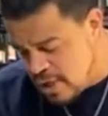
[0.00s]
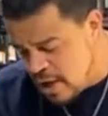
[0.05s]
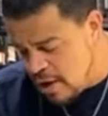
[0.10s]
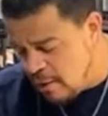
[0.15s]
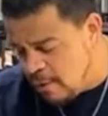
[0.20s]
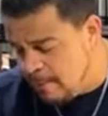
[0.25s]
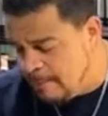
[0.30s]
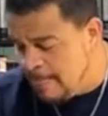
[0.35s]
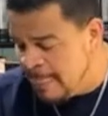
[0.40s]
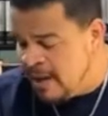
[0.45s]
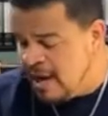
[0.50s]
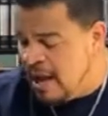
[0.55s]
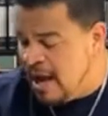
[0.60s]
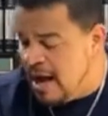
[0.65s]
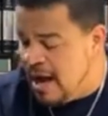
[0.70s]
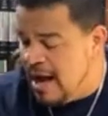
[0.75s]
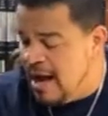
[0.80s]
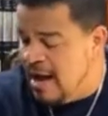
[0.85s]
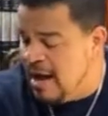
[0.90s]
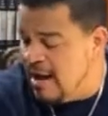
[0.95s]
So,
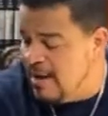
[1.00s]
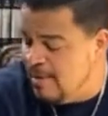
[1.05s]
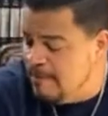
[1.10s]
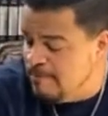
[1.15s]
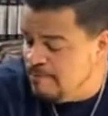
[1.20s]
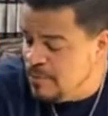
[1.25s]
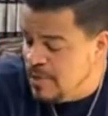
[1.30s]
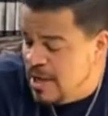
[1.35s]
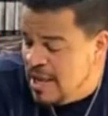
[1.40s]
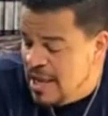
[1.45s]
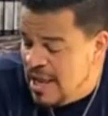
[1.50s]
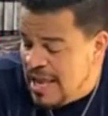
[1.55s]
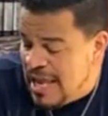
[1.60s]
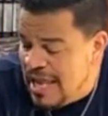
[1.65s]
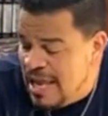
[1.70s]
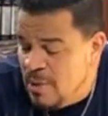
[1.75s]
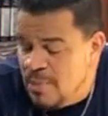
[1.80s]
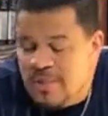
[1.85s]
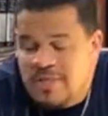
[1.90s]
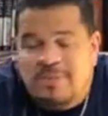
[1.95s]

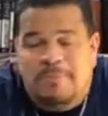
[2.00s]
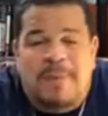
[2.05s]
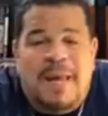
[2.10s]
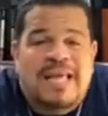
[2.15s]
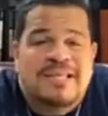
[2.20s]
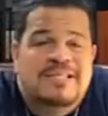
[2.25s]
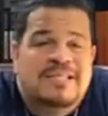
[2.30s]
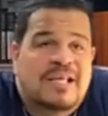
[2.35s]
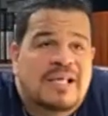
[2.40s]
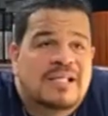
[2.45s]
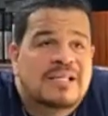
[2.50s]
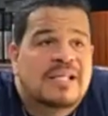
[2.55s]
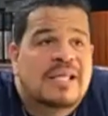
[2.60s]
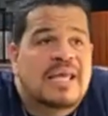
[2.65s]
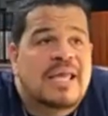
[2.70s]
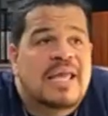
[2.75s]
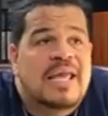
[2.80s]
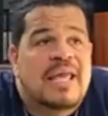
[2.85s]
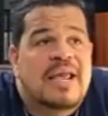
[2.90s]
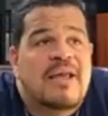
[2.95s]
it was
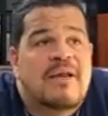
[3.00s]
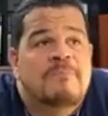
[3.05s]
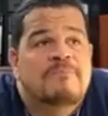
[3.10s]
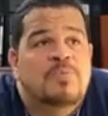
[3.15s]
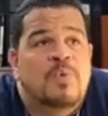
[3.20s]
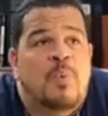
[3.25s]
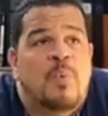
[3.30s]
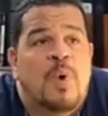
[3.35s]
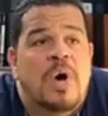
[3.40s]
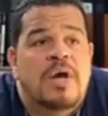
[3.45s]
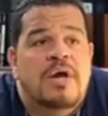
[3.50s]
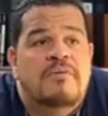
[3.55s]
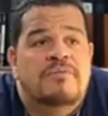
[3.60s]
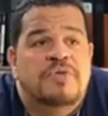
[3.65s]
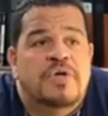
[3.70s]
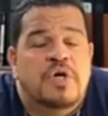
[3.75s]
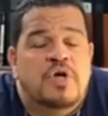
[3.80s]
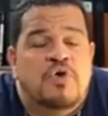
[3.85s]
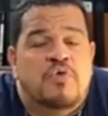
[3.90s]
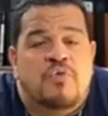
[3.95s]
basically
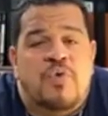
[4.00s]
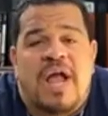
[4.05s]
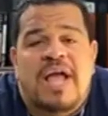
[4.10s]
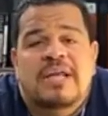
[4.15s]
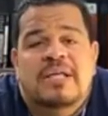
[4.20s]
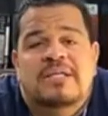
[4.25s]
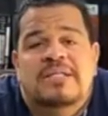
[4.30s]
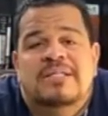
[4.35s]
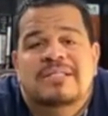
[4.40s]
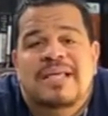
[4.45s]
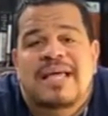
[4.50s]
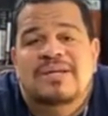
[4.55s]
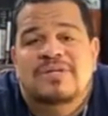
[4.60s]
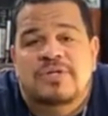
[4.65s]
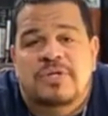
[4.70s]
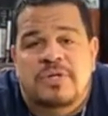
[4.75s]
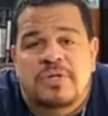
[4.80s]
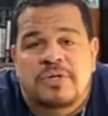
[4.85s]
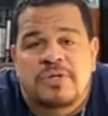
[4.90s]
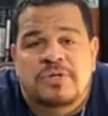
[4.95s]
one of the greatest
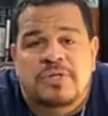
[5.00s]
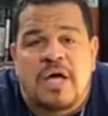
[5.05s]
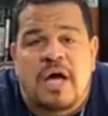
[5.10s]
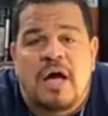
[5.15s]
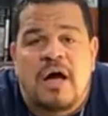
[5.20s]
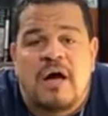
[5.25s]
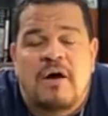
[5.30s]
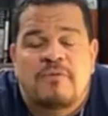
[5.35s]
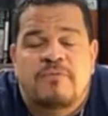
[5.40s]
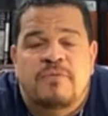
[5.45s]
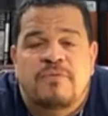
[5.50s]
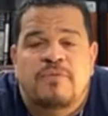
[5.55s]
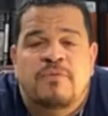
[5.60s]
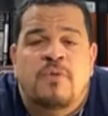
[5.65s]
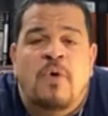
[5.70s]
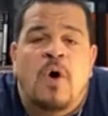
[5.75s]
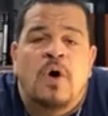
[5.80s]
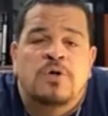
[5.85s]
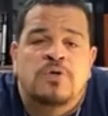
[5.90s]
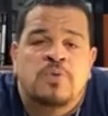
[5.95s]
centers of
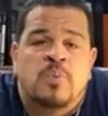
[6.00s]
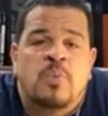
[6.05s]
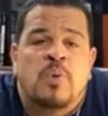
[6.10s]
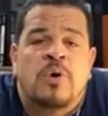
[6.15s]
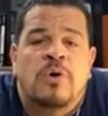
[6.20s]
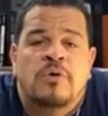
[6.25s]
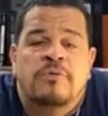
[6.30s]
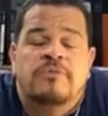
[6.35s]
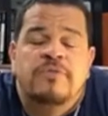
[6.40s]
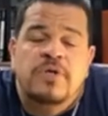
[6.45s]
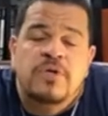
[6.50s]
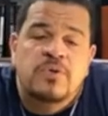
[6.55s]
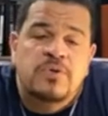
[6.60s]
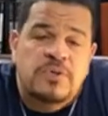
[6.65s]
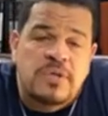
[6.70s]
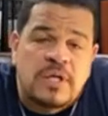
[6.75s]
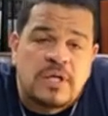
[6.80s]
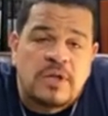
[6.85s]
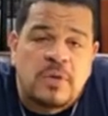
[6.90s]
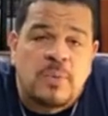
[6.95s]
false
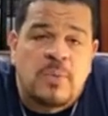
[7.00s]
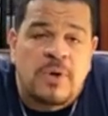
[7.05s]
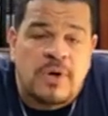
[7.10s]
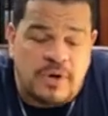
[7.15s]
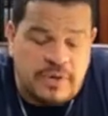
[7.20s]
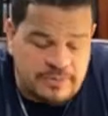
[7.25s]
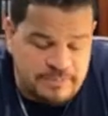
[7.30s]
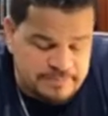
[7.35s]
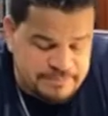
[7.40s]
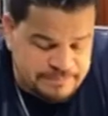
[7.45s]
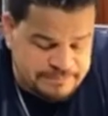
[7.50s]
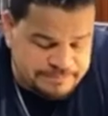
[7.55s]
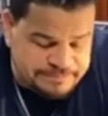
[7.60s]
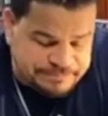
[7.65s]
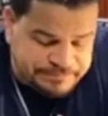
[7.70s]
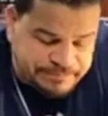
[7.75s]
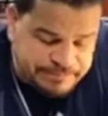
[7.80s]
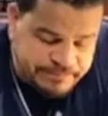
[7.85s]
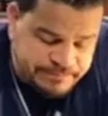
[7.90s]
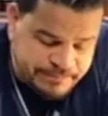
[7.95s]
worldviews in the world.
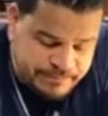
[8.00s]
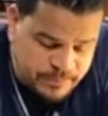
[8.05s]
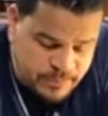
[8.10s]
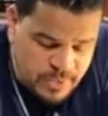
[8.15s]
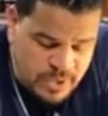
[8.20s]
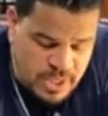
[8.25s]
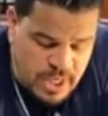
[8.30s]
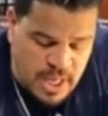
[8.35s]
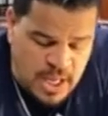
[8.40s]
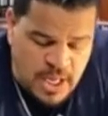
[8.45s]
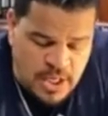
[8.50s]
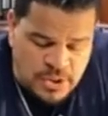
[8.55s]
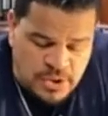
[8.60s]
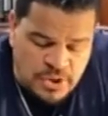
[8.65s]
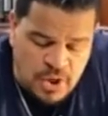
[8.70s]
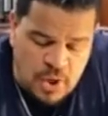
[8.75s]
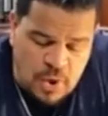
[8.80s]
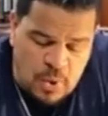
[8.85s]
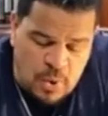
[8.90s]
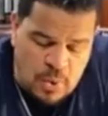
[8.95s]

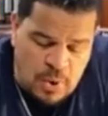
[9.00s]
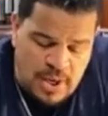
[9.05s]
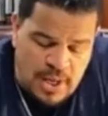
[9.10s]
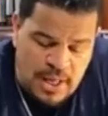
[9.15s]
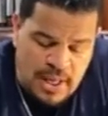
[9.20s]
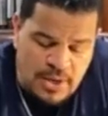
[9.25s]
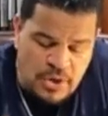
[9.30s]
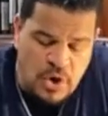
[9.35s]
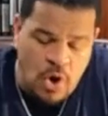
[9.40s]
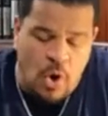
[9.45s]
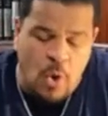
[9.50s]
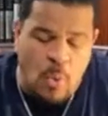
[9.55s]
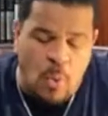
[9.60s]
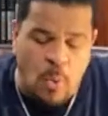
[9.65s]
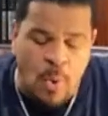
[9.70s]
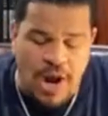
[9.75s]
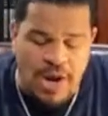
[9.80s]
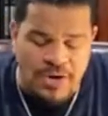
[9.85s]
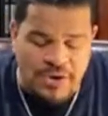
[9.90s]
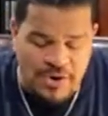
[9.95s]
So
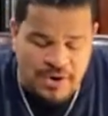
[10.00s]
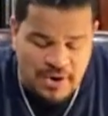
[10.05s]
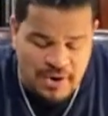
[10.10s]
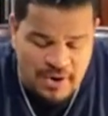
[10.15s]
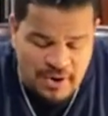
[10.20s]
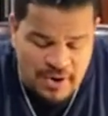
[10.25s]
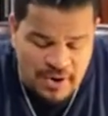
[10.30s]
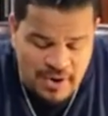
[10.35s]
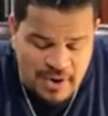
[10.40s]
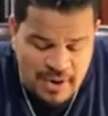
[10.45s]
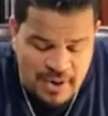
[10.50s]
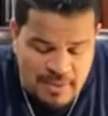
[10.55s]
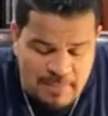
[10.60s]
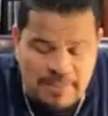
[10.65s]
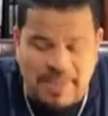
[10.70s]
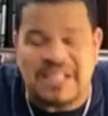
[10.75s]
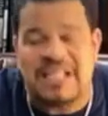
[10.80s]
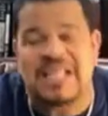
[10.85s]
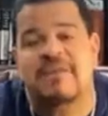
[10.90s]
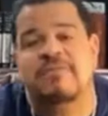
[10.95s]
no wonder
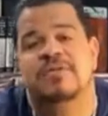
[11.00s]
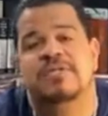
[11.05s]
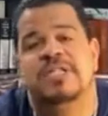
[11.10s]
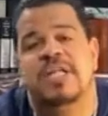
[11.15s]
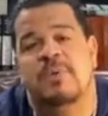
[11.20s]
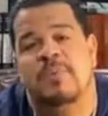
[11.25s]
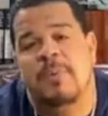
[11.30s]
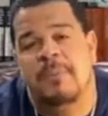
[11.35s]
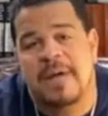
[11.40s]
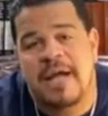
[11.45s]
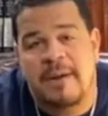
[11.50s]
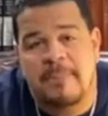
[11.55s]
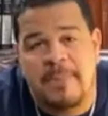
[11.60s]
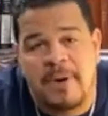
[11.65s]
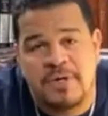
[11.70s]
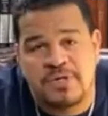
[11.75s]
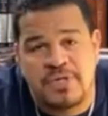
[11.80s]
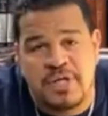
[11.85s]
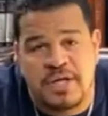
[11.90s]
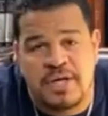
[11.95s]
believers, they were
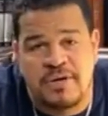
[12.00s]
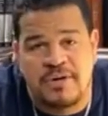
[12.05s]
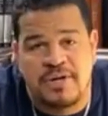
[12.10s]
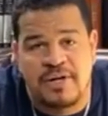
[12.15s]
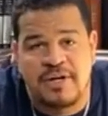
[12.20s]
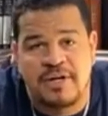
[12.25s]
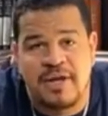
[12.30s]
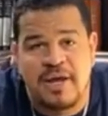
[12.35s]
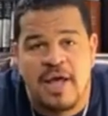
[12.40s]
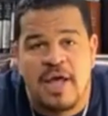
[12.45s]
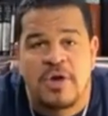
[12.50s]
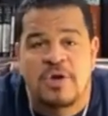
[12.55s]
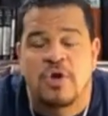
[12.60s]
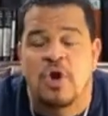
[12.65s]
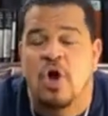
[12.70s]
being persecuted.